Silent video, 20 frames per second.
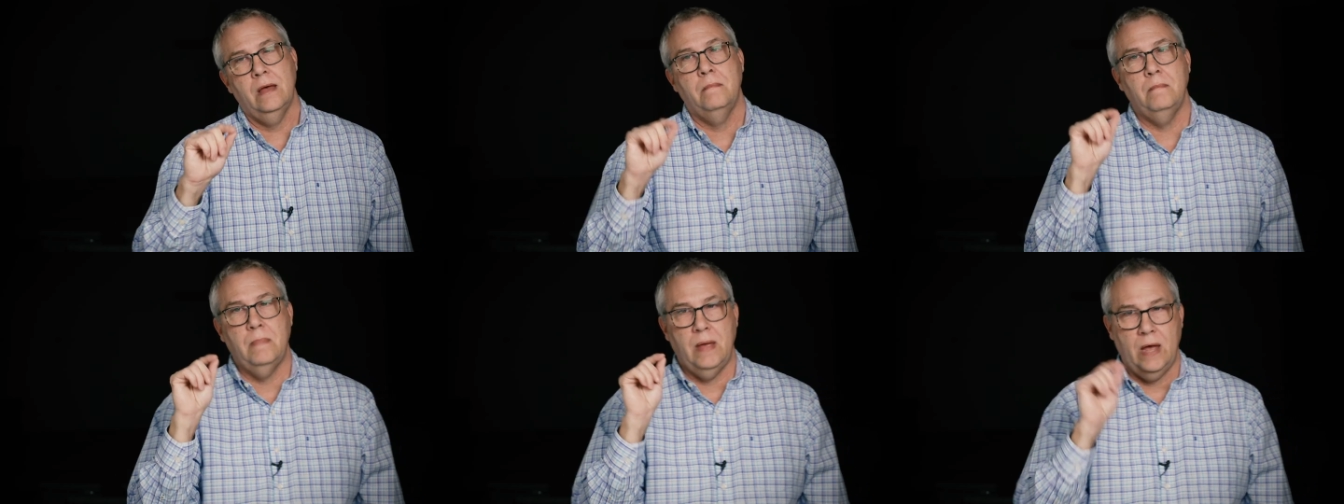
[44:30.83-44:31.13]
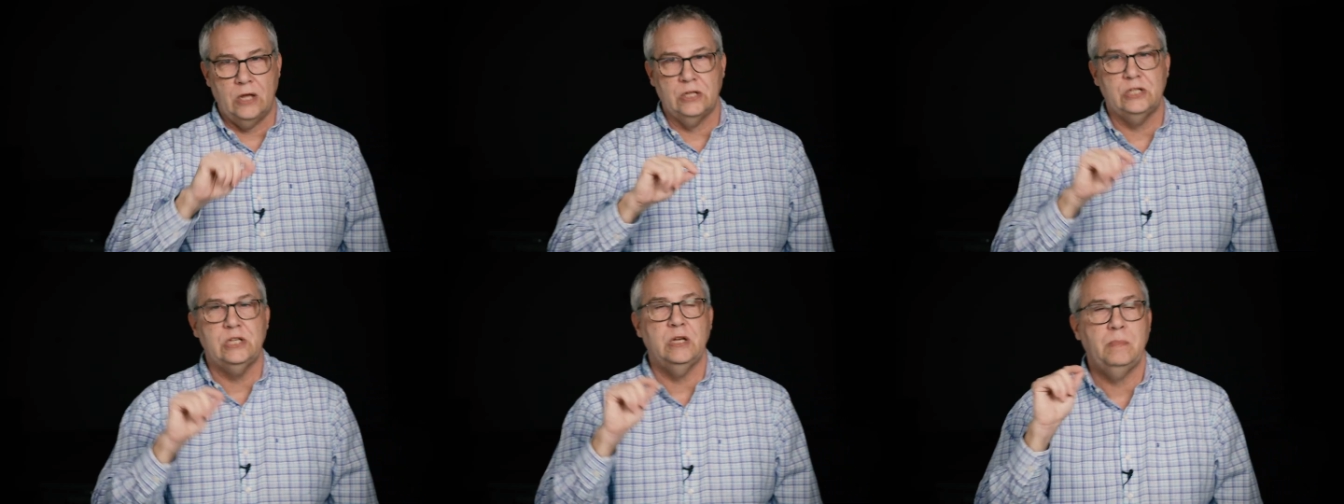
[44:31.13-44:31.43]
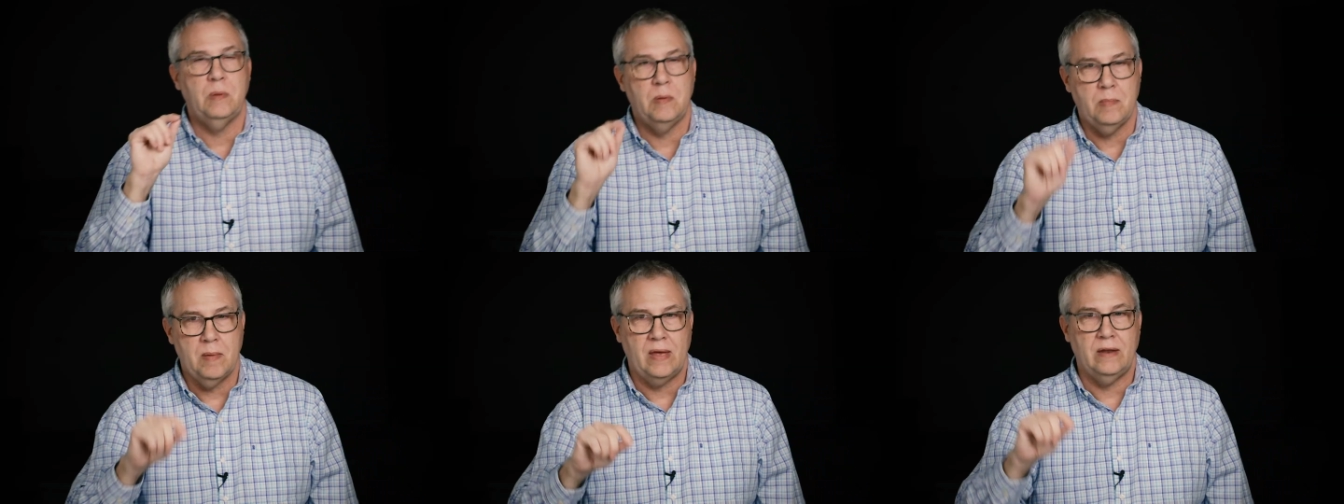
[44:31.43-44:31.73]
may also
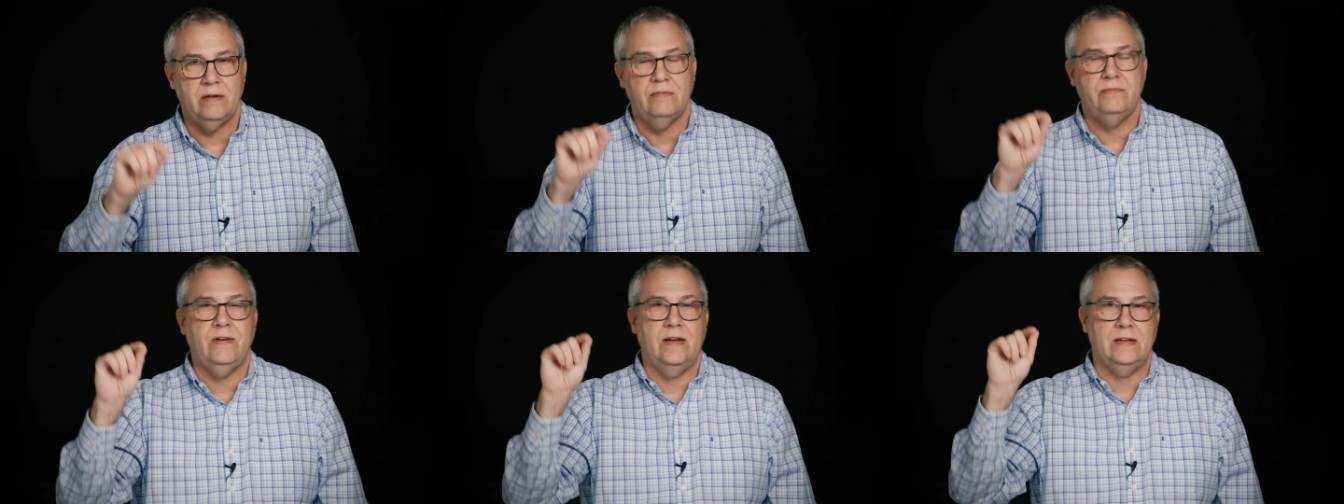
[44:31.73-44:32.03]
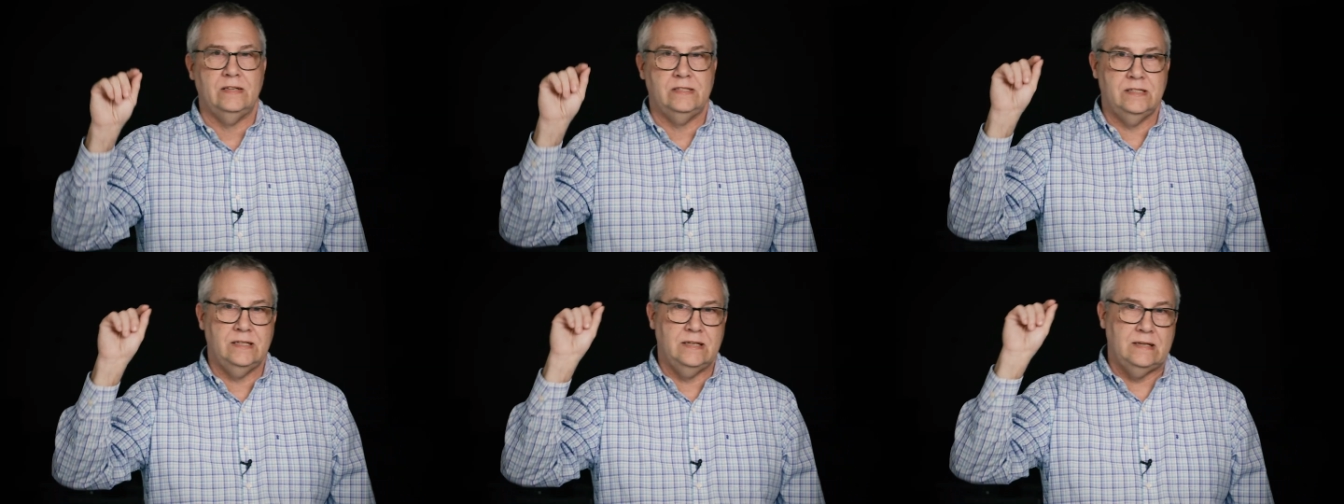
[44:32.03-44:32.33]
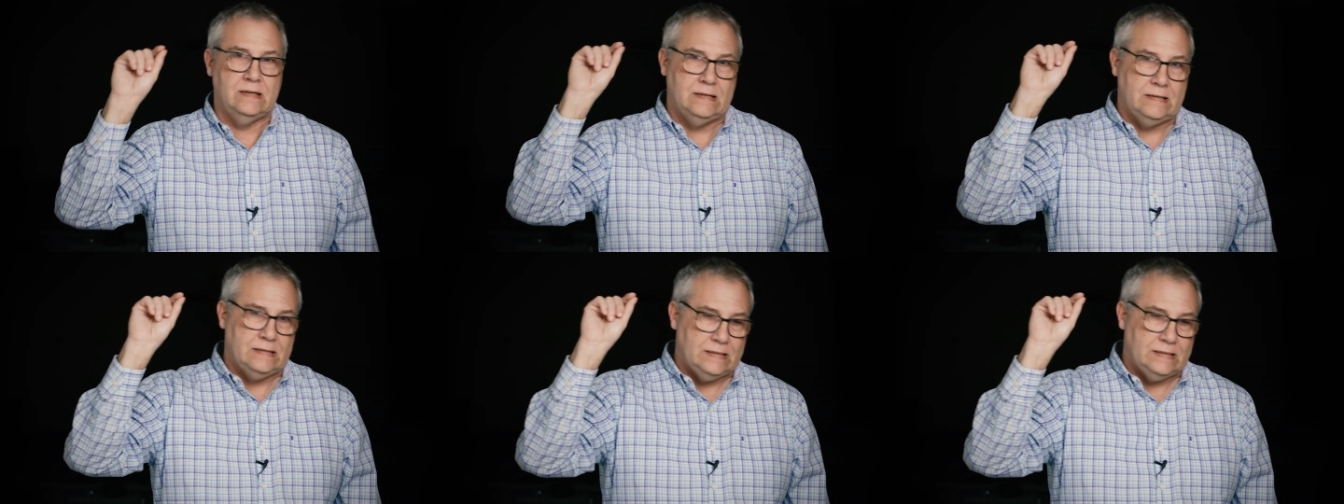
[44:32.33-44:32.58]
be manifest